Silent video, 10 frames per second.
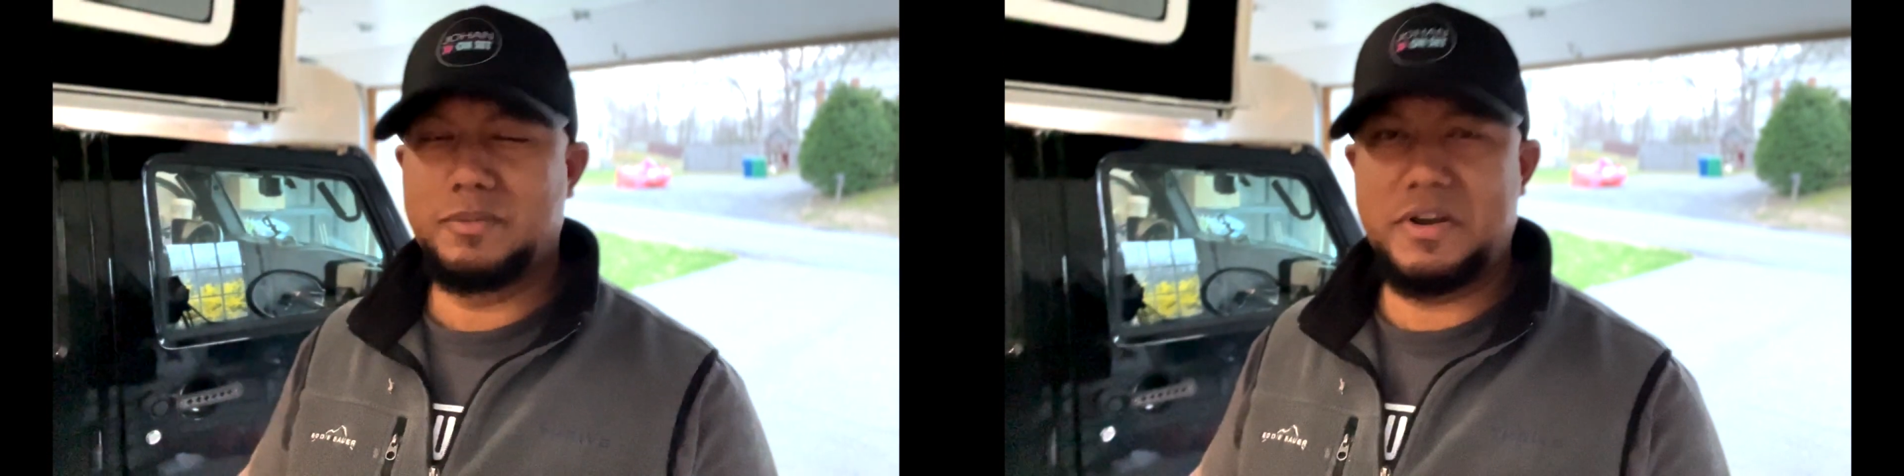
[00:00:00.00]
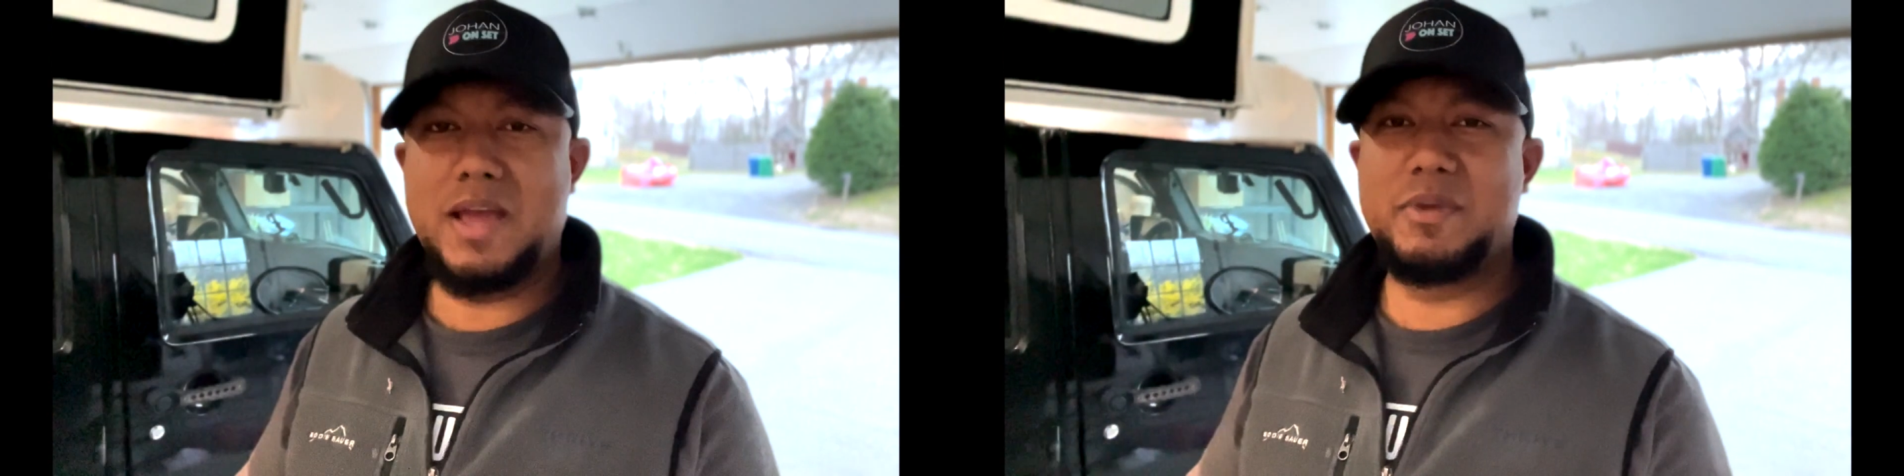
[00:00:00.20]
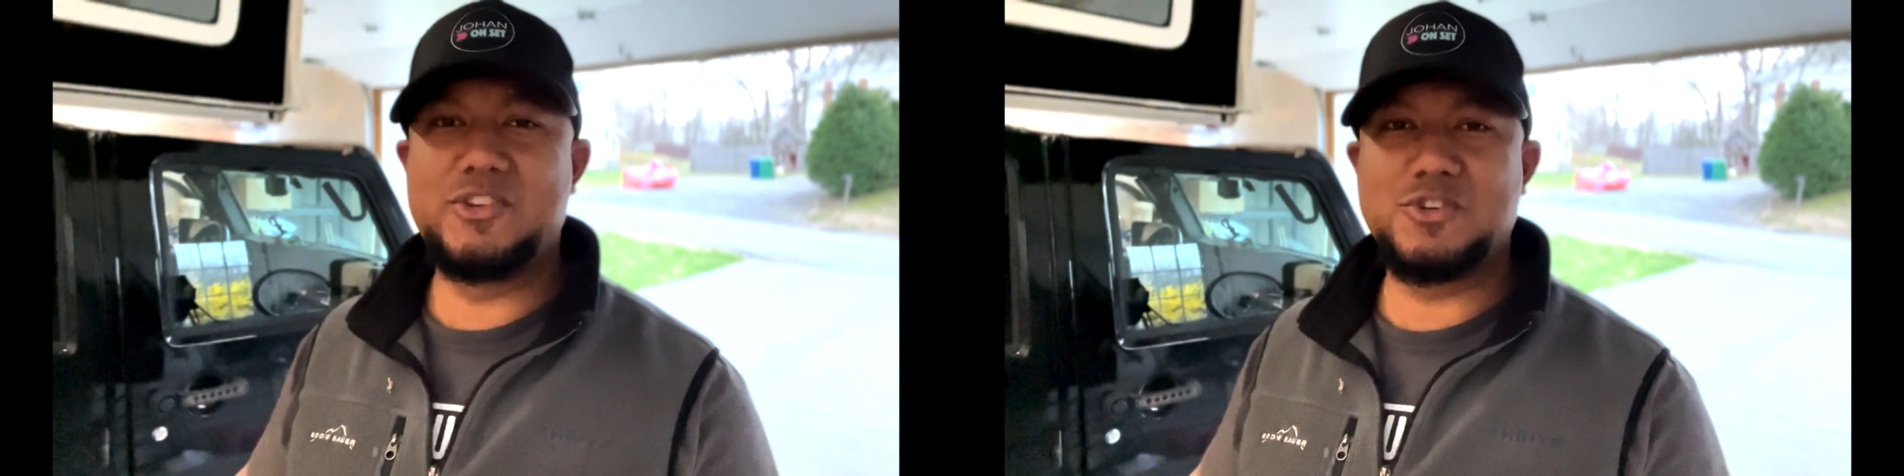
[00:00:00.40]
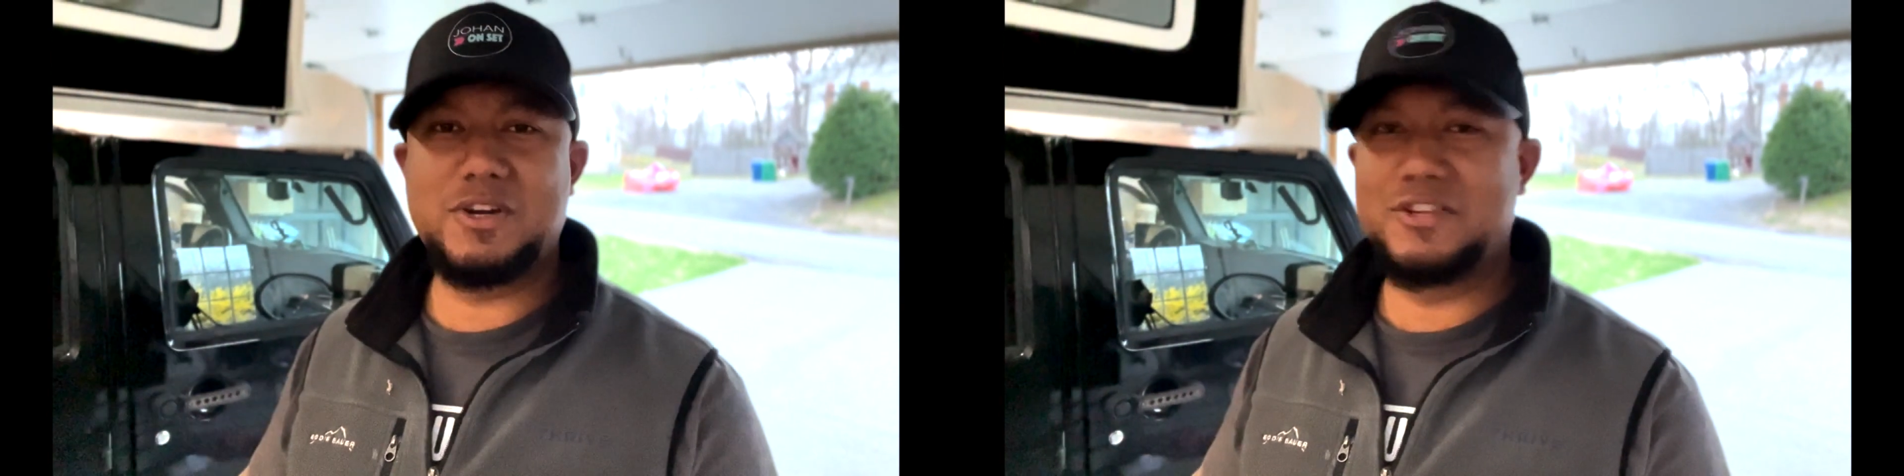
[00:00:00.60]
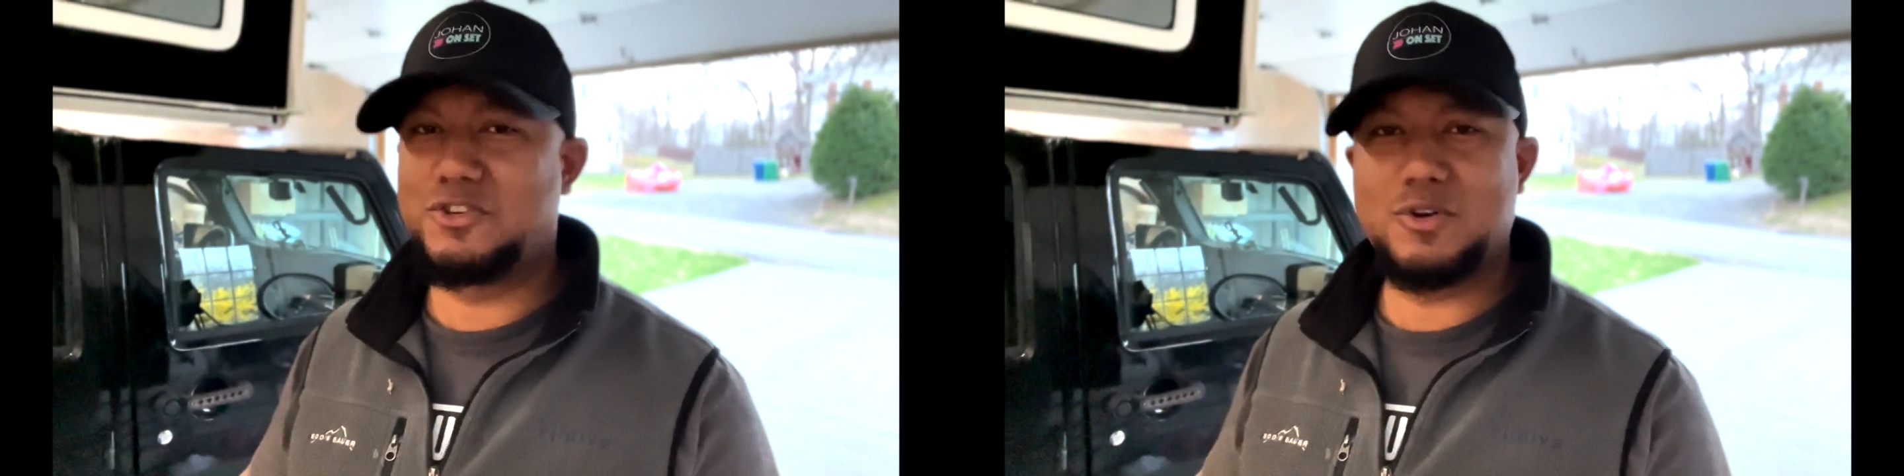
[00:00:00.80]
But not me,
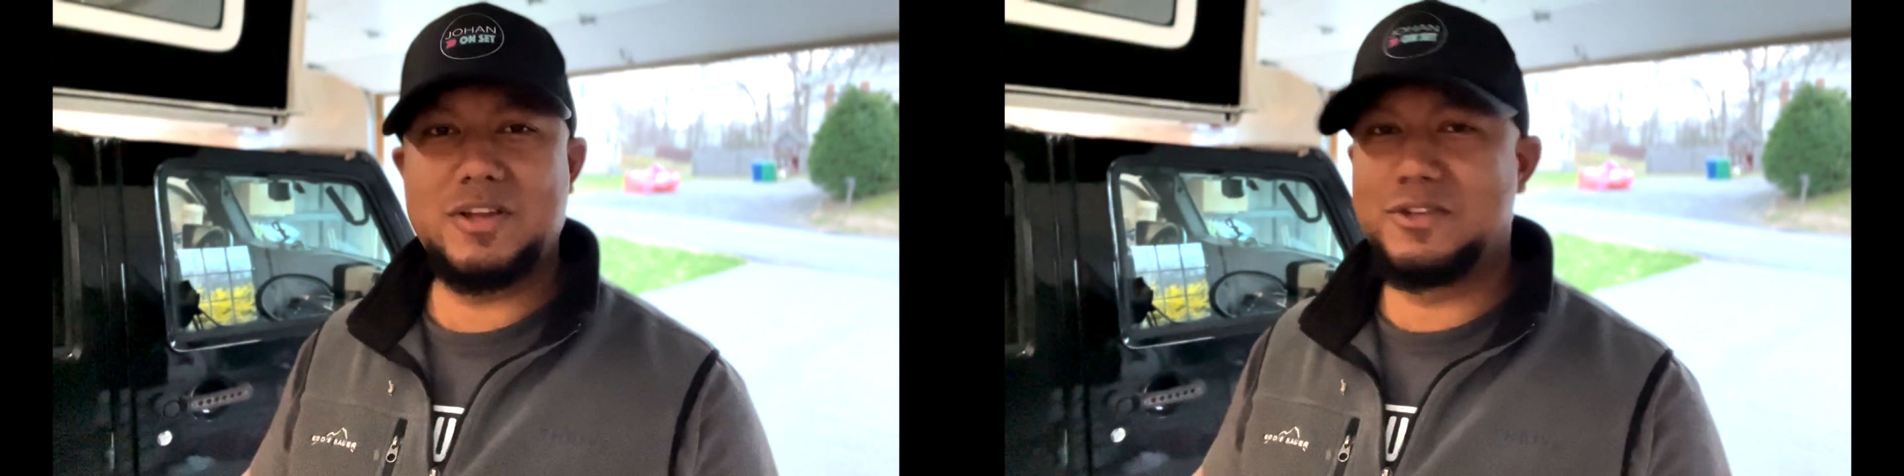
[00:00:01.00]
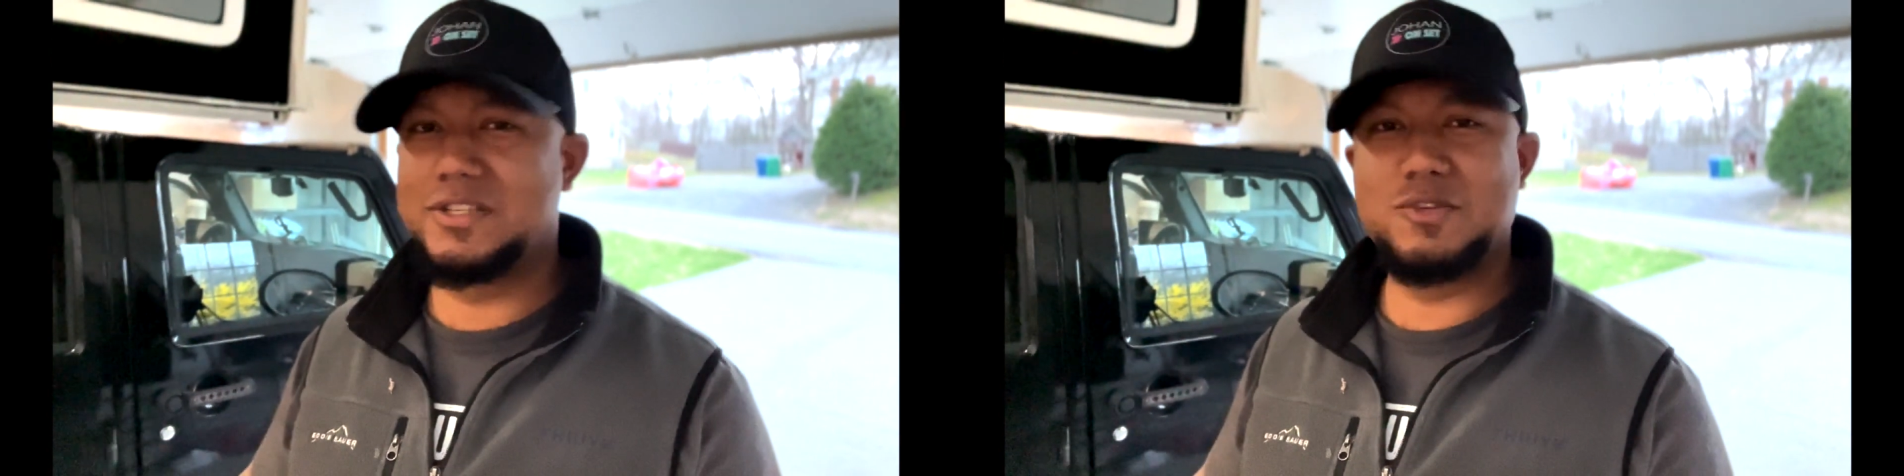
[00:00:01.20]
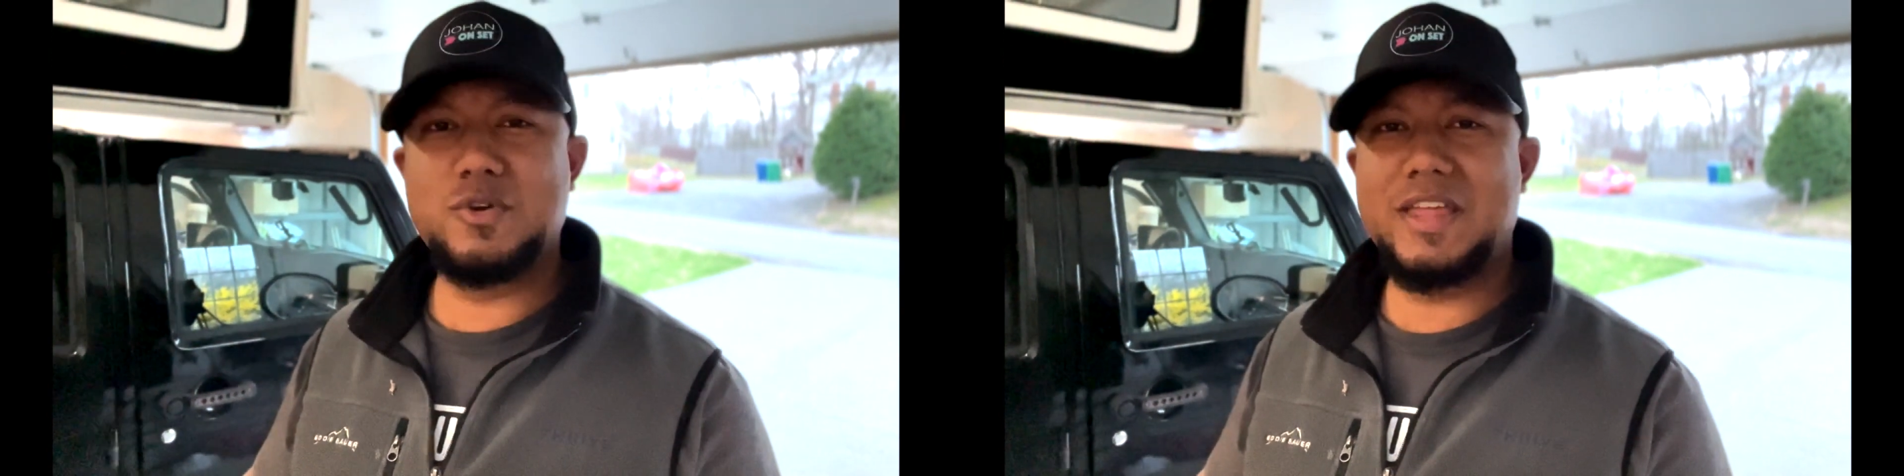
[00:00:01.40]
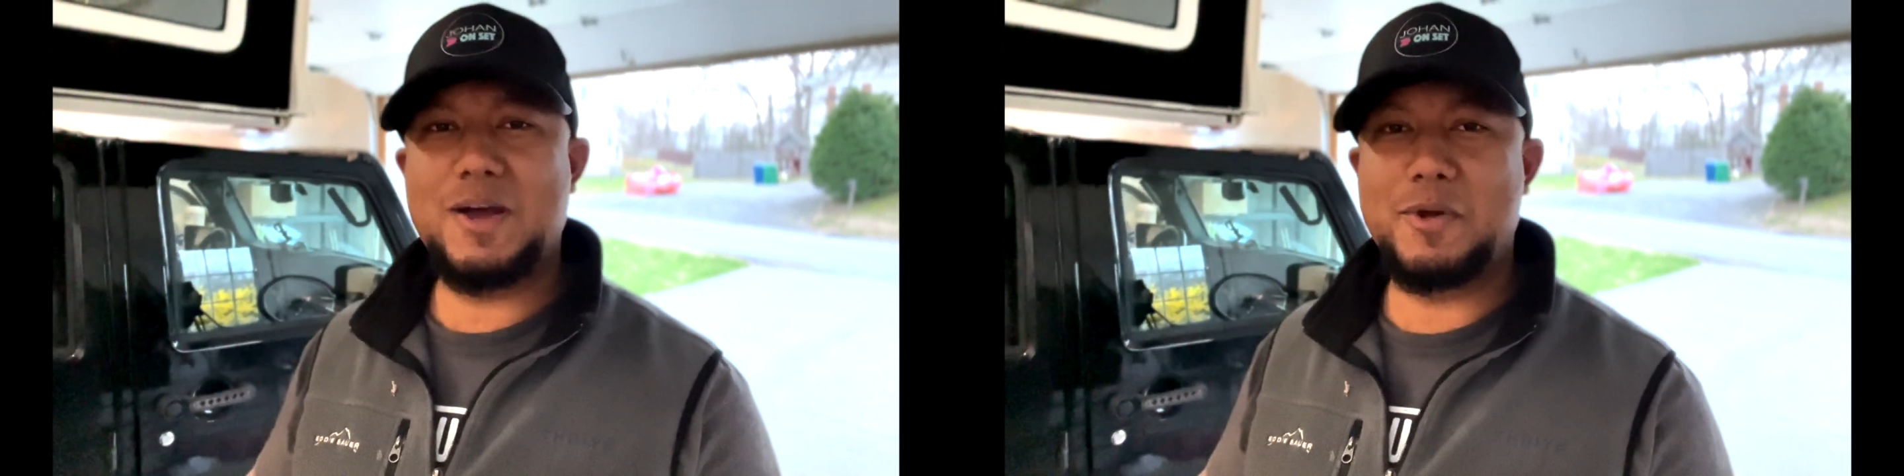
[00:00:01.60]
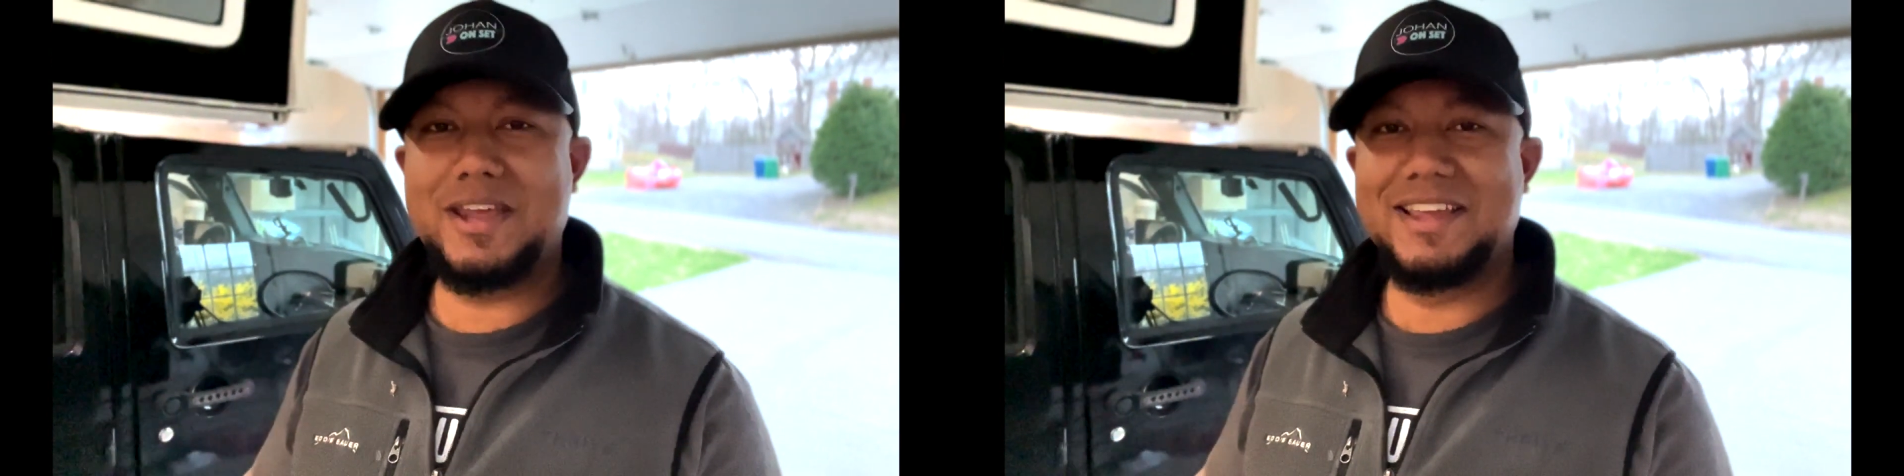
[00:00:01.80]
Johan. Johan doesn't do it
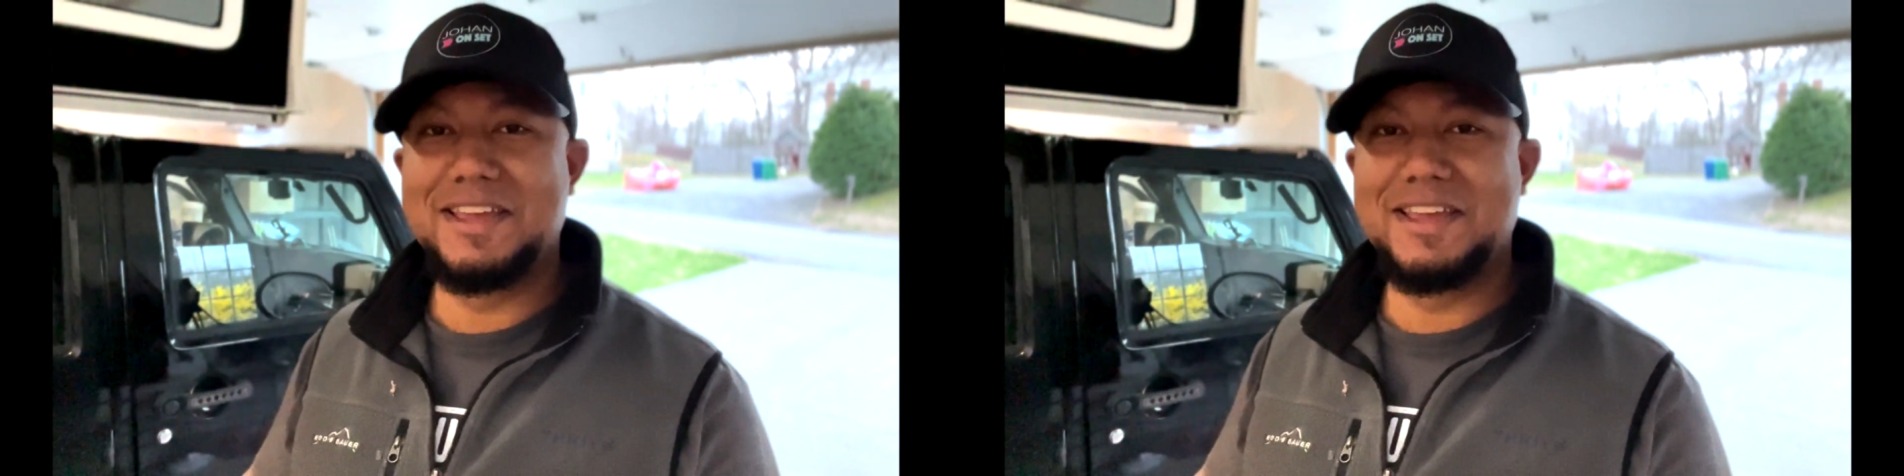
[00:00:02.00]
that way.